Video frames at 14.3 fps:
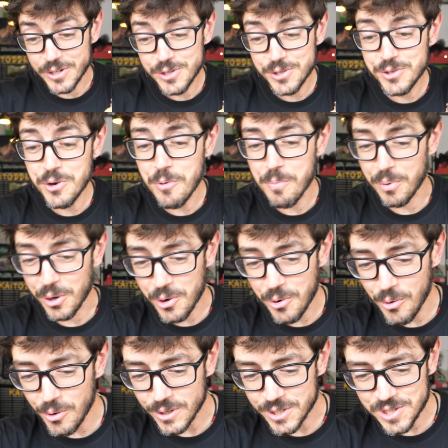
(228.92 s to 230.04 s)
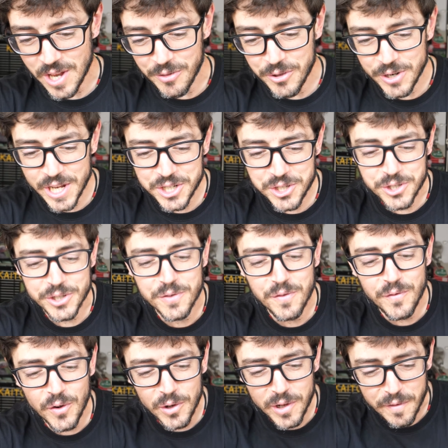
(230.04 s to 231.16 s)
super cool southern dish, just
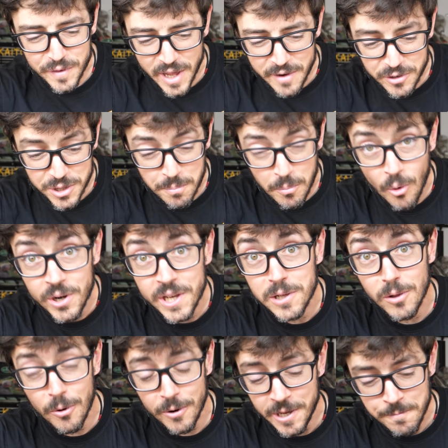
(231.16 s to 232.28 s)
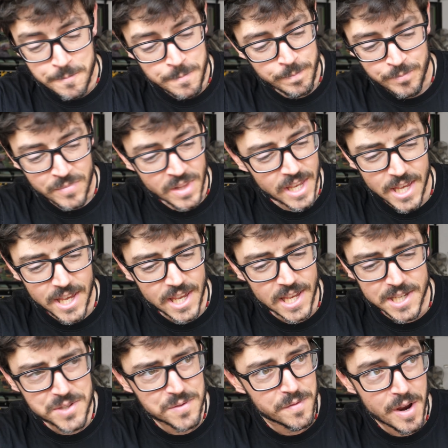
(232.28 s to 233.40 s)
full of flavor. The morning glory
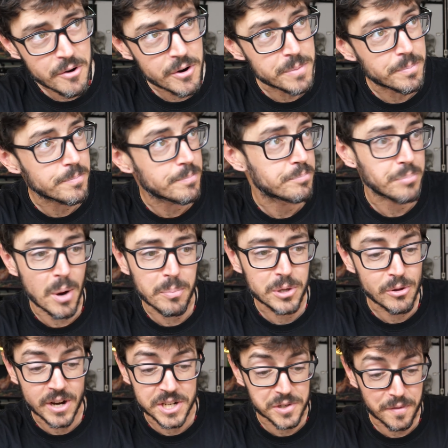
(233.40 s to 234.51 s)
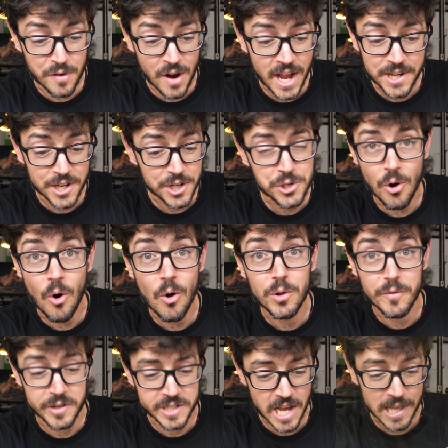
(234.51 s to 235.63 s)
is very popular as a fried dish all
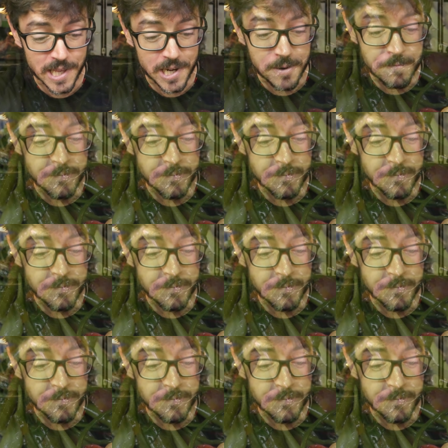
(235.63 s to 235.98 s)
over Thailand,